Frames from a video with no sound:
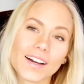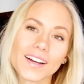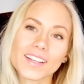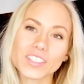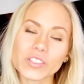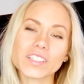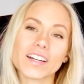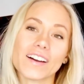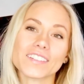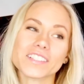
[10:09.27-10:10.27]
to the
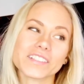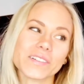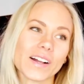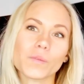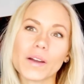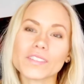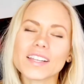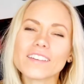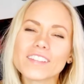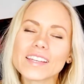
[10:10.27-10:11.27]
console while mounted.
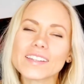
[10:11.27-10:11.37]
I think